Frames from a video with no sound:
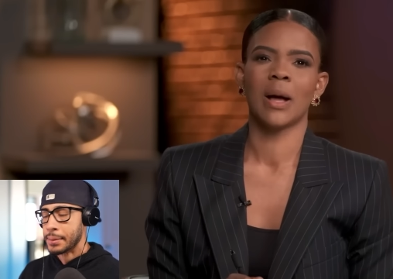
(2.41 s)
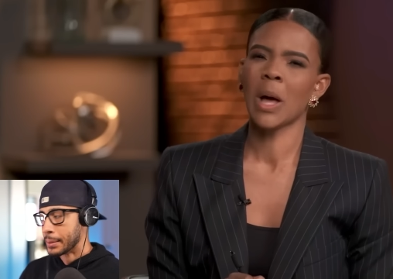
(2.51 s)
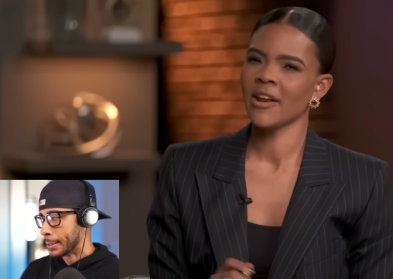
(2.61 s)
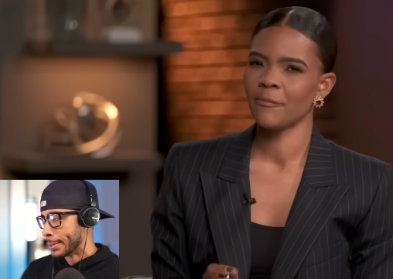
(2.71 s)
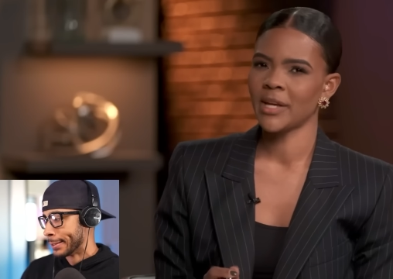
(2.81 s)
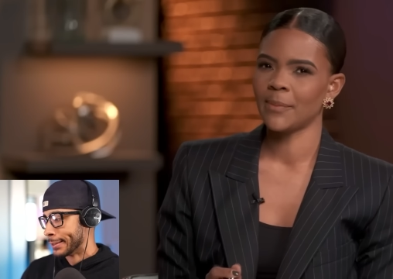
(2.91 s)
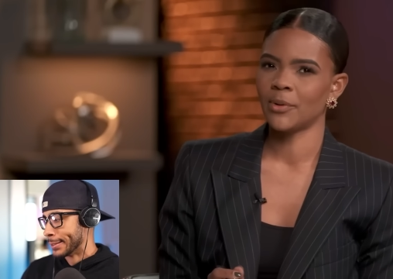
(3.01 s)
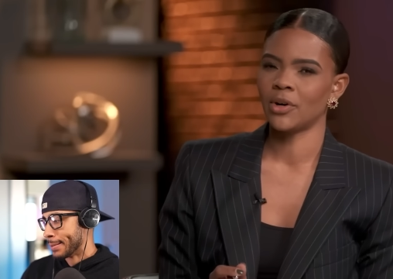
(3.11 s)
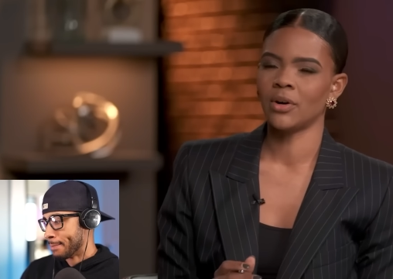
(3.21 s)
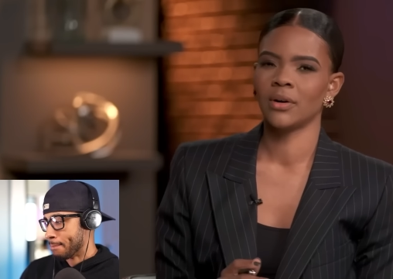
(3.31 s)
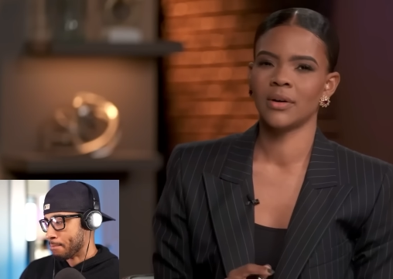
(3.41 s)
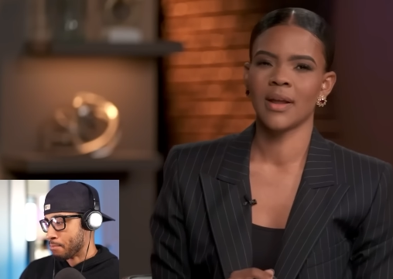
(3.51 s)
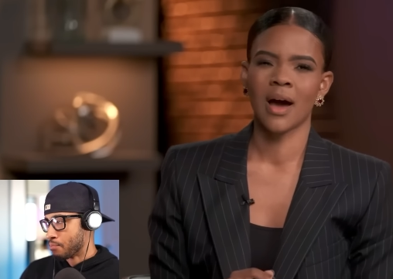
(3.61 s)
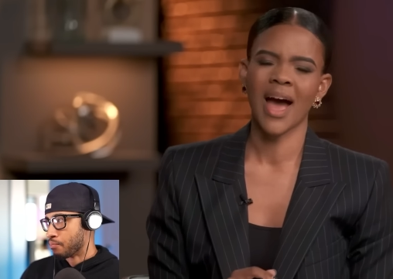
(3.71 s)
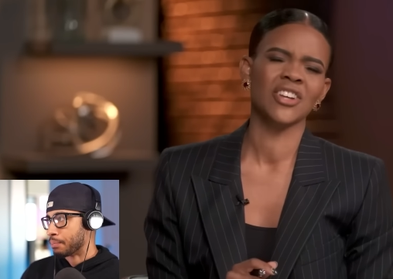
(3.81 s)
Speaker 1: Uh, a lot of
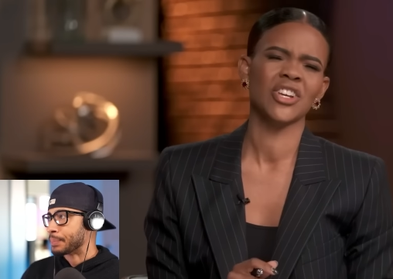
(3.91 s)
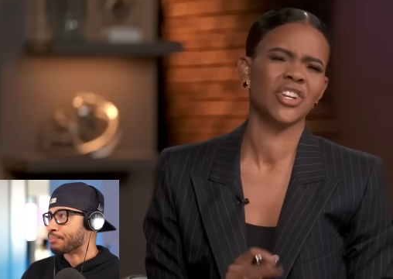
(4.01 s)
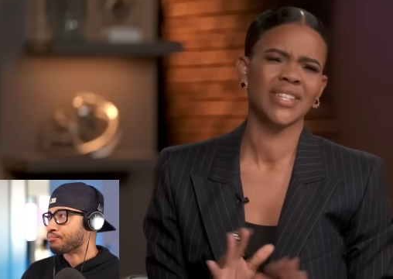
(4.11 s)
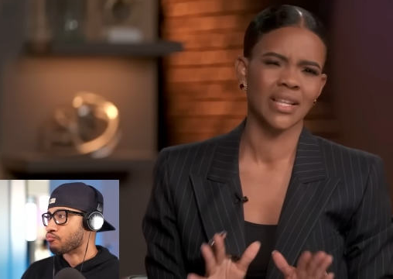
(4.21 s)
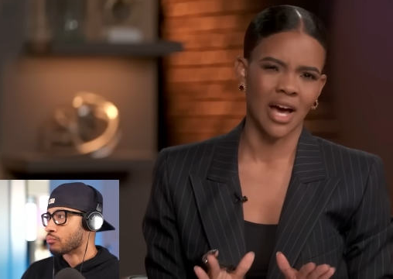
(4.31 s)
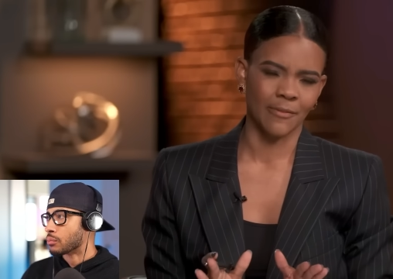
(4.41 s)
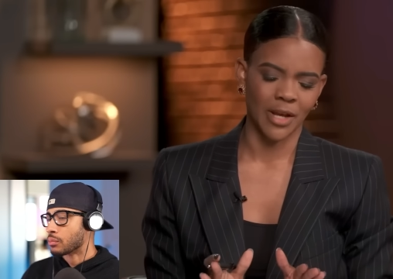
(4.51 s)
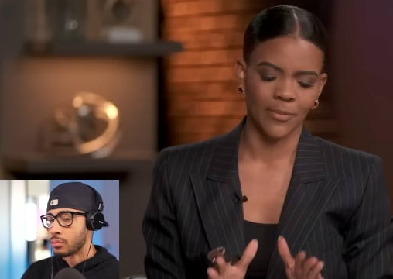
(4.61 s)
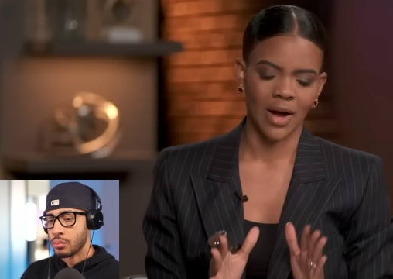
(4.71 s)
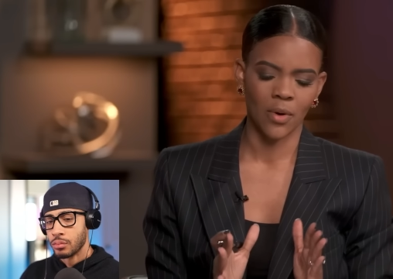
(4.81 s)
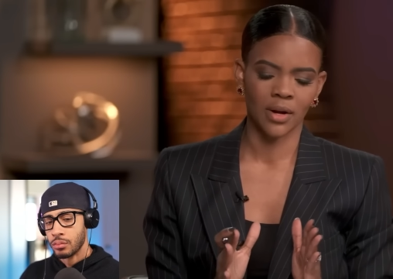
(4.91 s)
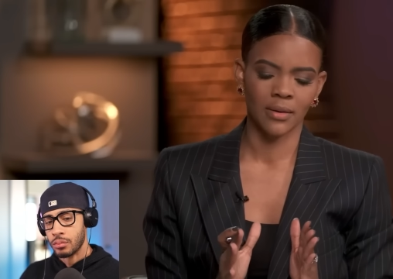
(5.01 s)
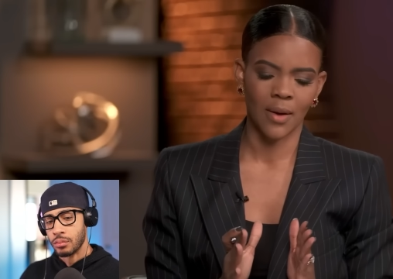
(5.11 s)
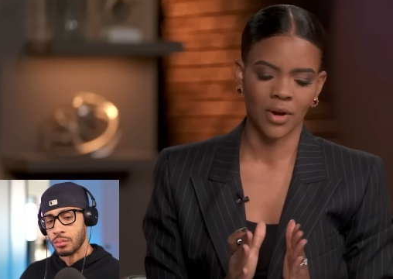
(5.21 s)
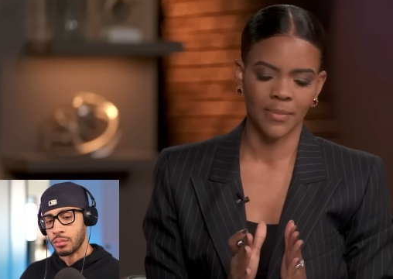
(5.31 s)
people, not actually, I shouldn't say a lot of people. I
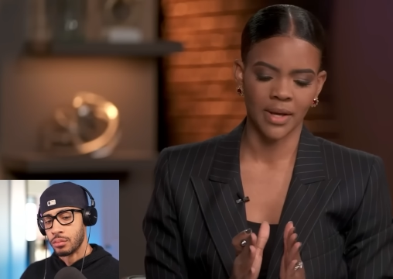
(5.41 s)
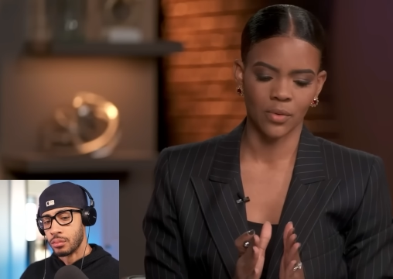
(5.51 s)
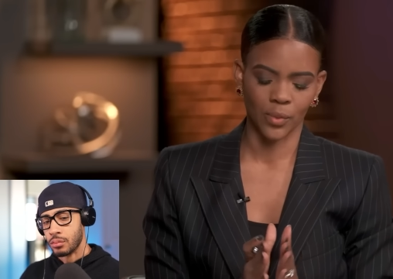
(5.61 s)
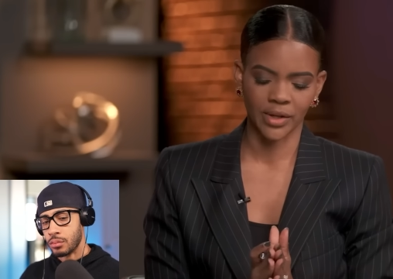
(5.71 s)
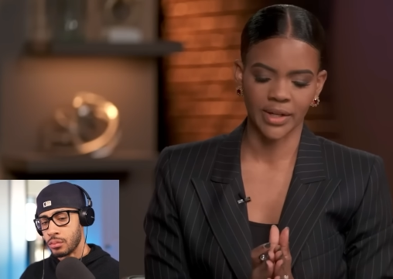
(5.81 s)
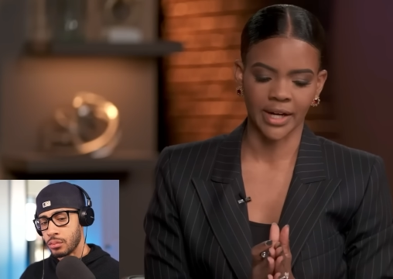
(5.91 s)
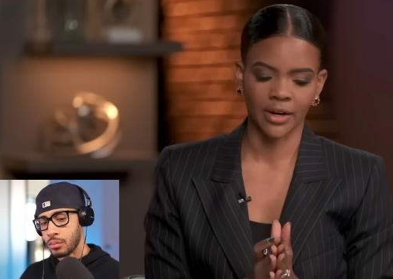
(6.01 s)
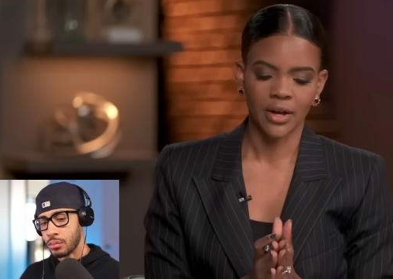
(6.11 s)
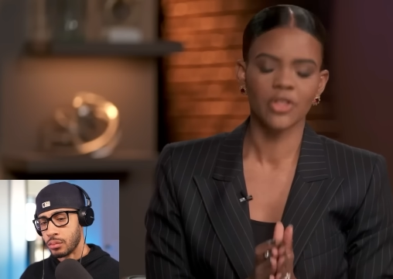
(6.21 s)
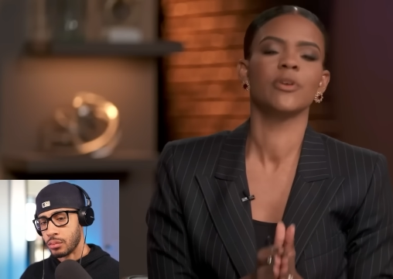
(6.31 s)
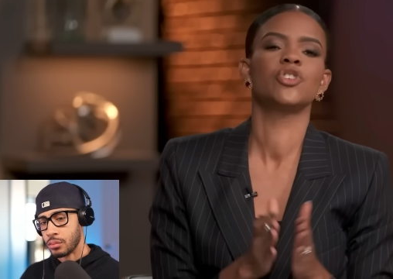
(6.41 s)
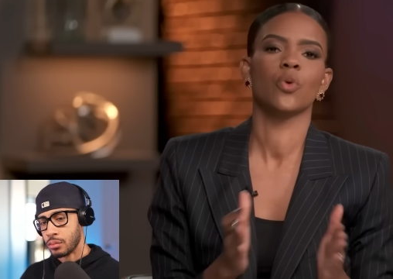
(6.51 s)
want to I want to be real here.